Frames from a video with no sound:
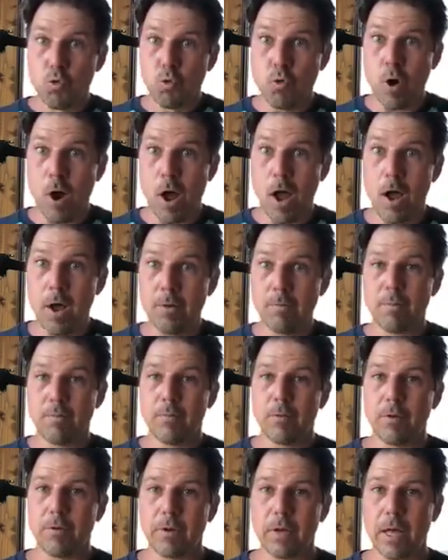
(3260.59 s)

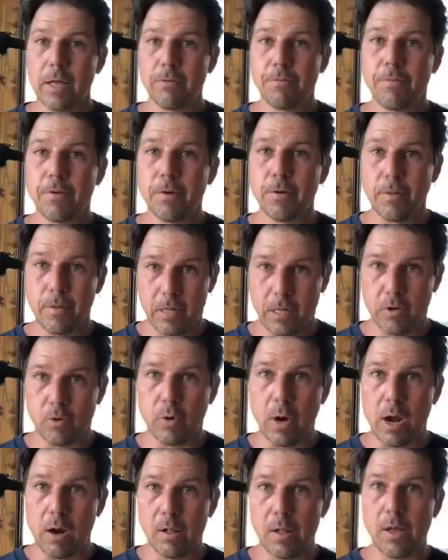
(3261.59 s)
right? Did you guys feel the
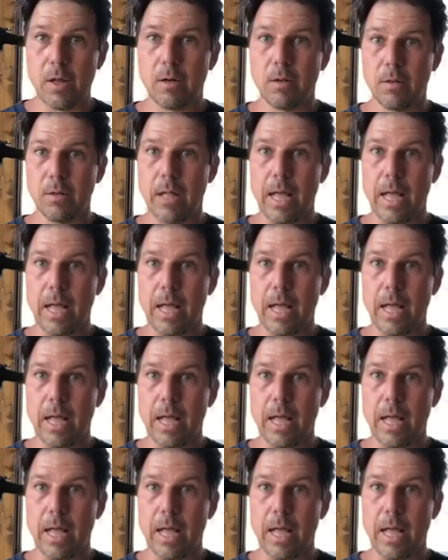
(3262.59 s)
adrenaline?